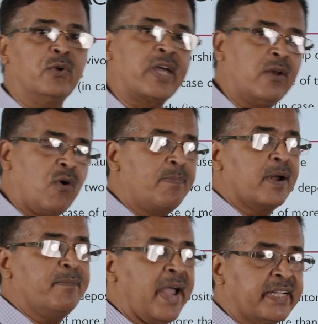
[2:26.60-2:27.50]
you can
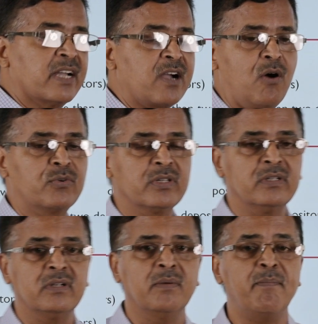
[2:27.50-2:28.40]
open bank account,
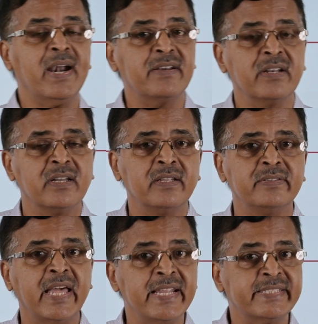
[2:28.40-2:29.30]
but
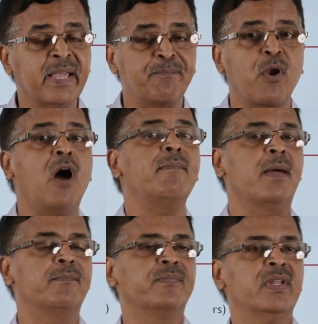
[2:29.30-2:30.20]
there is a
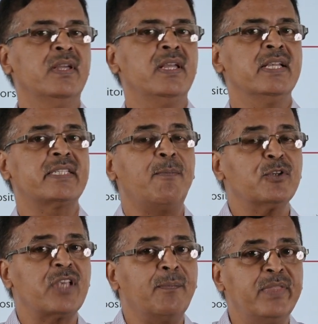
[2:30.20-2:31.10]
problem.
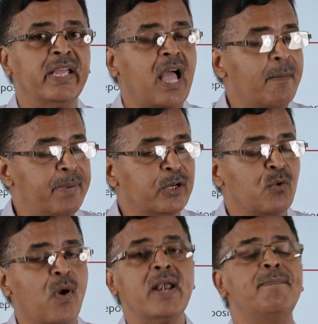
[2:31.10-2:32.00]
Suppose something happened
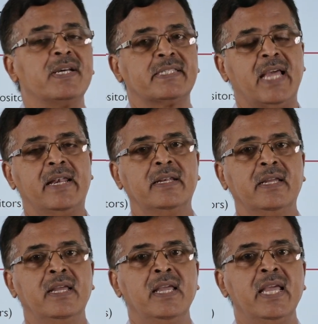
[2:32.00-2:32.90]
to one person,
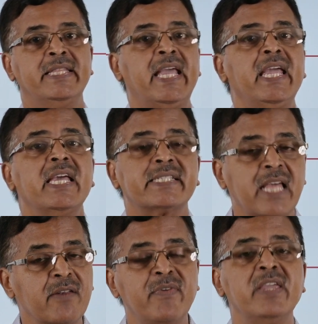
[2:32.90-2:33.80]
the
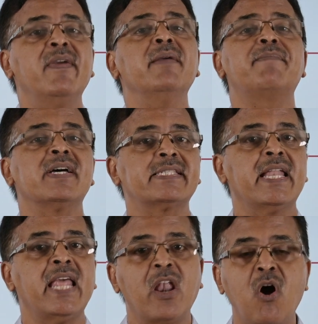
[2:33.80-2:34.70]
surviving
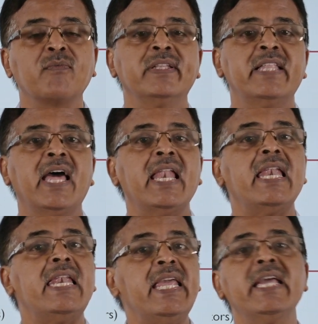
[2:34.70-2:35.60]
person along with
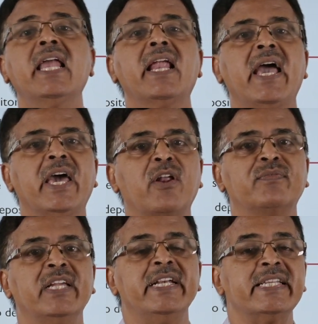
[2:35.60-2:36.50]
the legal heir
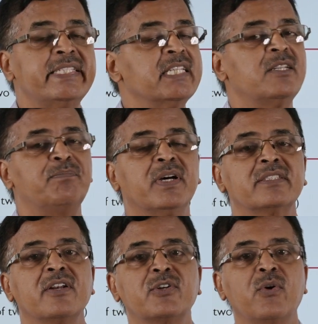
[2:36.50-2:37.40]
of the deceased
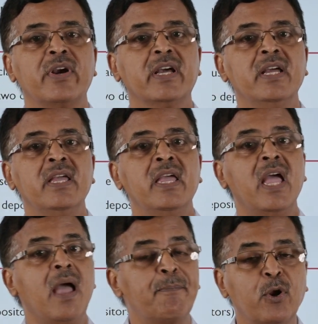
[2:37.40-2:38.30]
person should
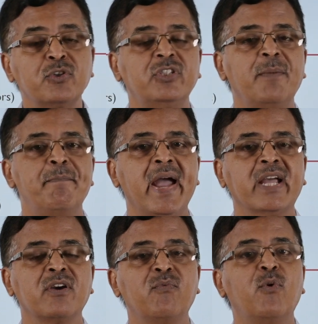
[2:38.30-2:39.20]
approach the
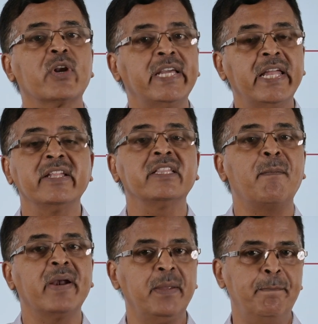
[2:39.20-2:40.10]
bank for getting the
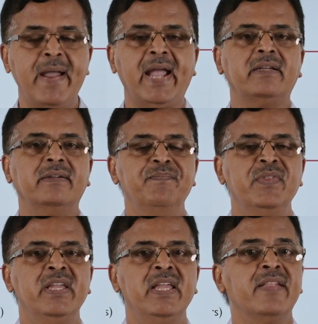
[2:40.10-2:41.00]
money back.
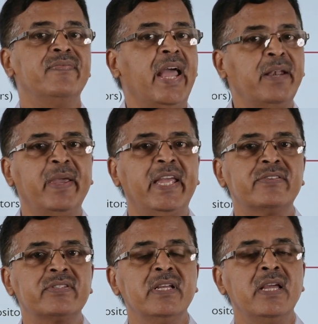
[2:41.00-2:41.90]
That
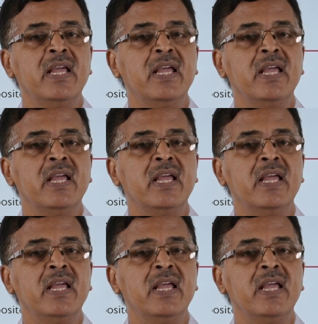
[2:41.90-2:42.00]
means